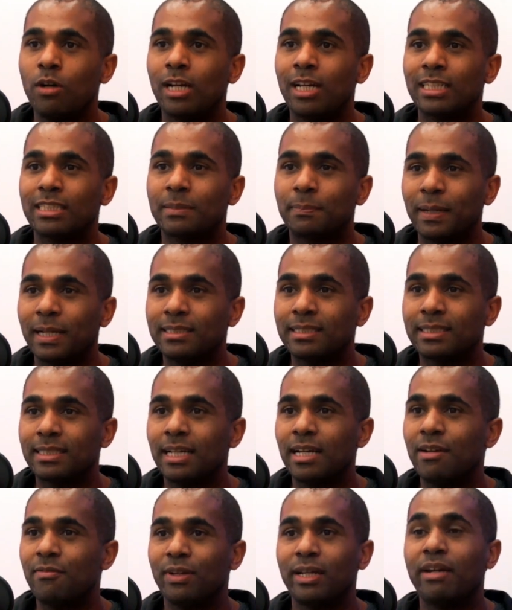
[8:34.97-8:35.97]

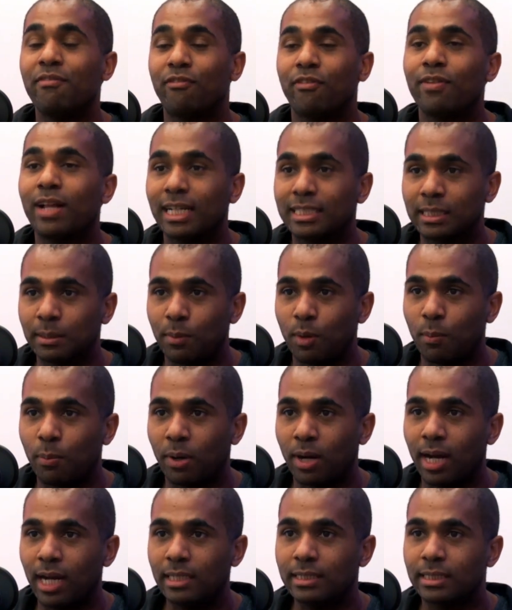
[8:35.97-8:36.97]
expensive, and inflexible
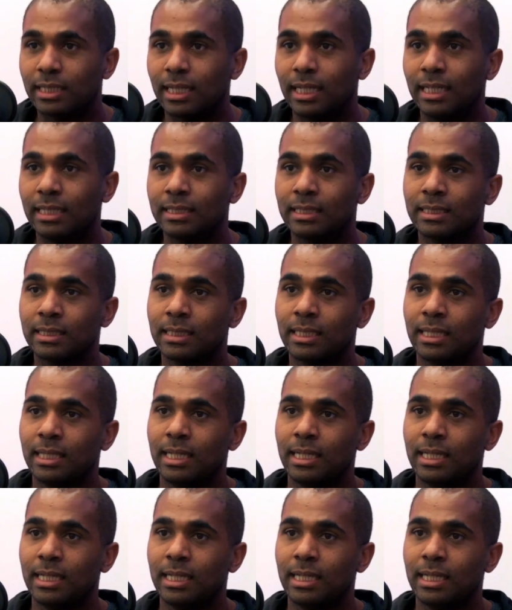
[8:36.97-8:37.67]
process.